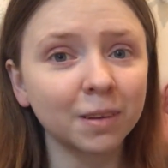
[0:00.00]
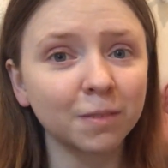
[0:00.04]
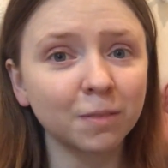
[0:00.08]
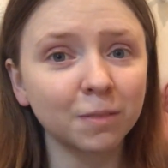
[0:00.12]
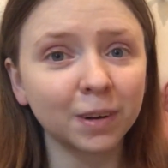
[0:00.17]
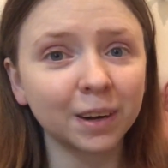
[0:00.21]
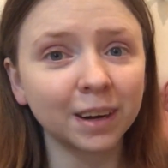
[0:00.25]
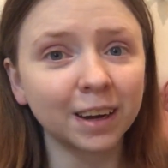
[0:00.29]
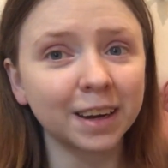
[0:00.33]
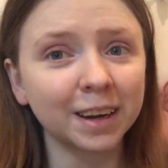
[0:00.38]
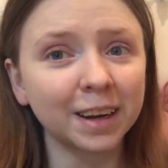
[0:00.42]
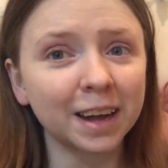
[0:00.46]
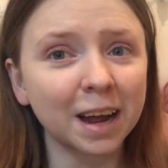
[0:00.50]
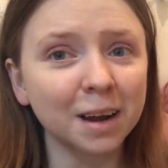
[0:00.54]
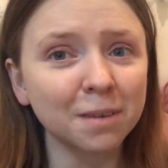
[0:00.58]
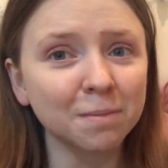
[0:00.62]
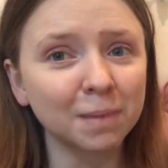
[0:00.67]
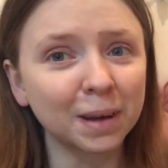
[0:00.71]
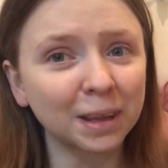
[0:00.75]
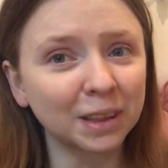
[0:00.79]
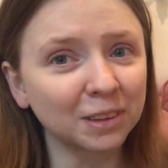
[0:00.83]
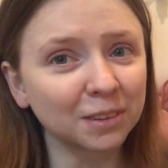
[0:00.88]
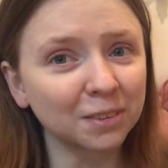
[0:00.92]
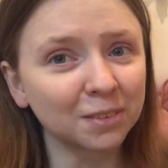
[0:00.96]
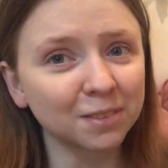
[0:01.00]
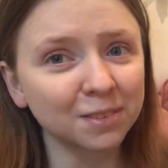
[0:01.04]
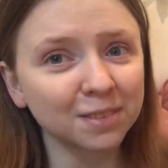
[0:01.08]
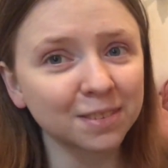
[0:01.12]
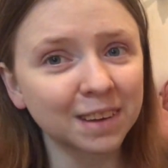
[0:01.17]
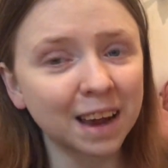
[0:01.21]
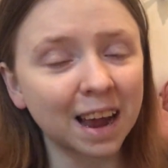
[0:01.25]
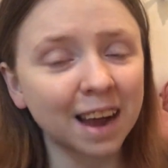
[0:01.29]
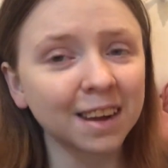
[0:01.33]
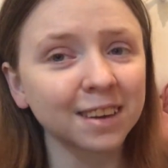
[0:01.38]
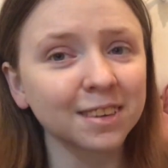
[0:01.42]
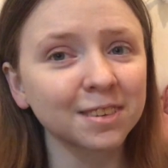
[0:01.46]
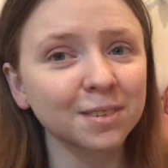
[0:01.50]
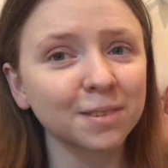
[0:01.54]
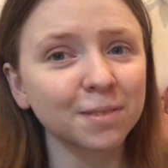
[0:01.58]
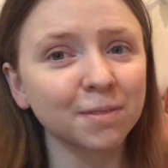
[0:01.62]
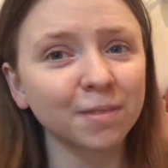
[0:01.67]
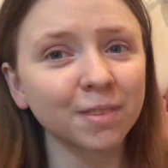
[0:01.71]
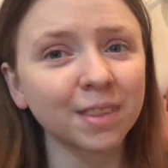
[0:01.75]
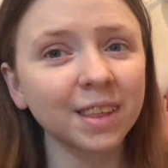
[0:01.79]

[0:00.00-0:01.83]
when I had my little stacks of